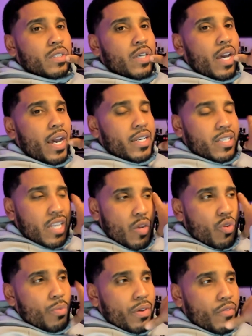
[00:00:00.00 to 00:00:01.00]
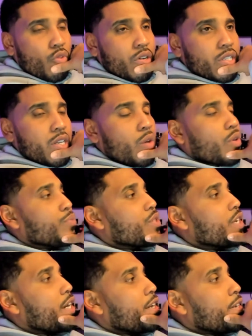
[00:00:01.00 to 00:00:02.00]
All right, stay with me if you understand what I'm
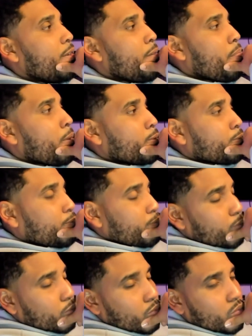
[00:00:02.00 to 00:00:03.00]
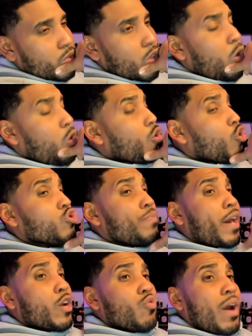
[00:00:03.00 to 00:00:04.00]
saying. Or those
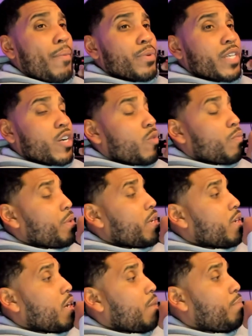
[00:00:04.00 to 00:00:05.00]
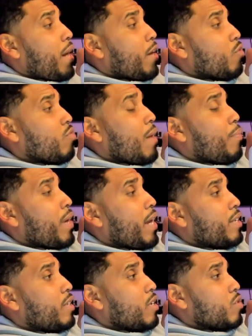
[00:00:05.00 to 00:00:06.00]
battle rappers ain't going to beat a battle rapper
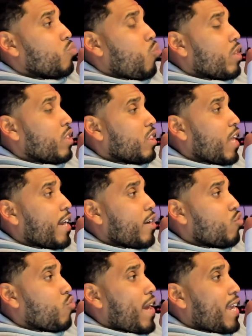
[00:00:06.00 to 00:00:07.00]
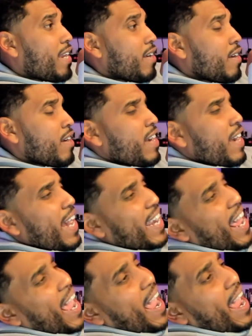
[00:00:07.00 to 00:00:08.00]
that does one thing great and
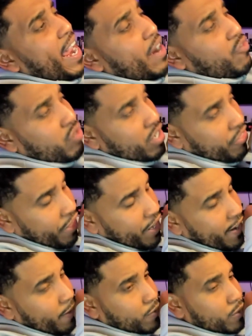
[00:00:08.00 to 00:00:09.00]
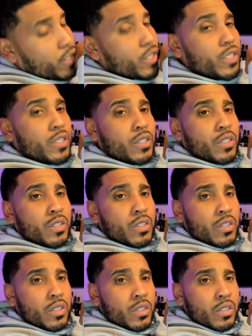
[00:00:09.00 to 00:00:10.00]
everything else good.
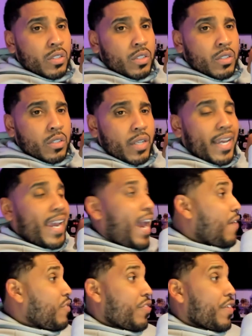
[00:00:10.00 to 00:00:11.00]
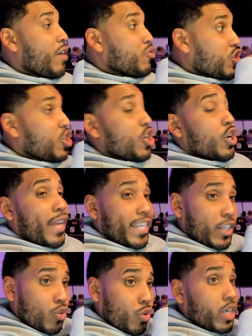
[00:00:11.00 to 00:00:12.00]
Like everything else good, like
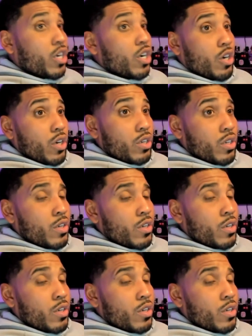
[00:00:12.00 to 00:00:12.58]
they do it good.